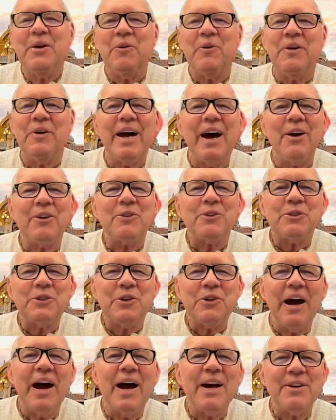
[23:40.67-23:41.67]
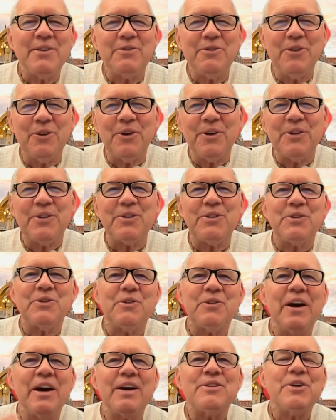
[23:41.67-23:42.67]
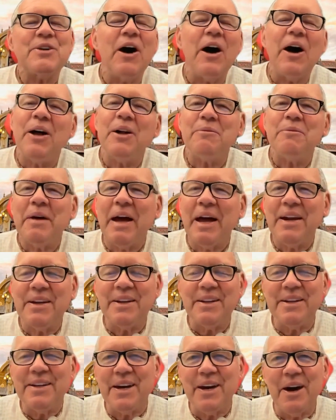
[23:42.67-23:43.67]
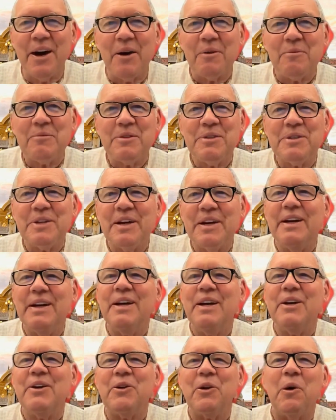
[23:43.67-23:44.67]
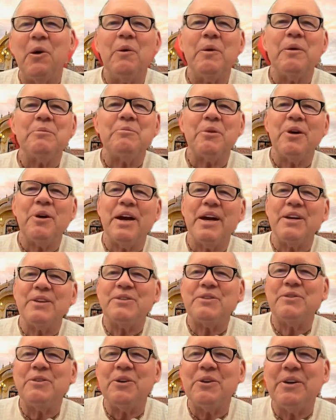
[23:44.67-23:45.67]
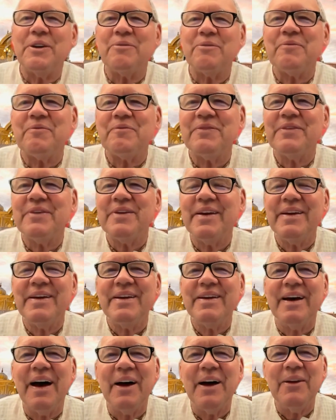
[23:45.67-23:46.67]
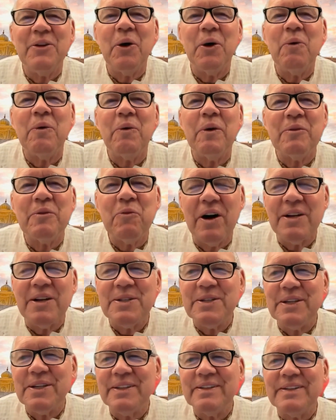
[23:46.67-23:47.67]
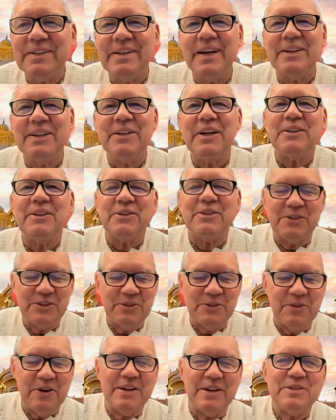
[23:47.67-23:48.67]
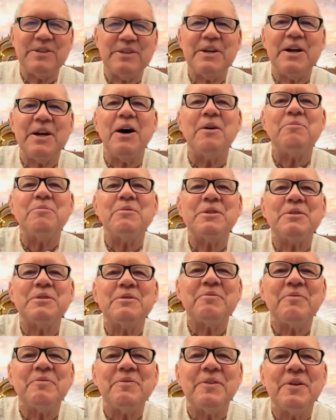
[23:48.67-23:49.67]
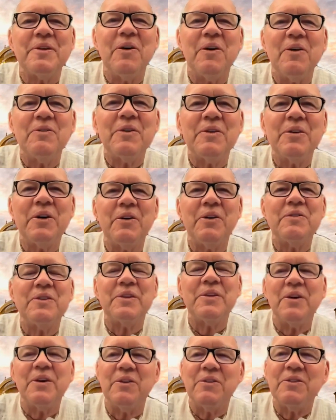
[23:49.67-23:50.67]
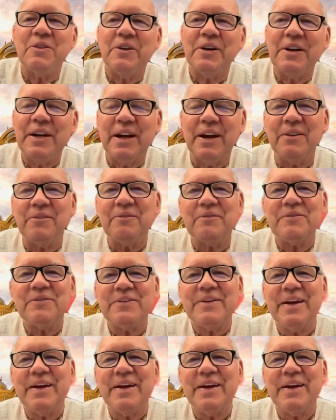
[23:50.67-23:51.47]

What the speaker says: Without trying for it, distress automatically comes. No one prays for it. No one wants it. And yet distress comes over and over and over again.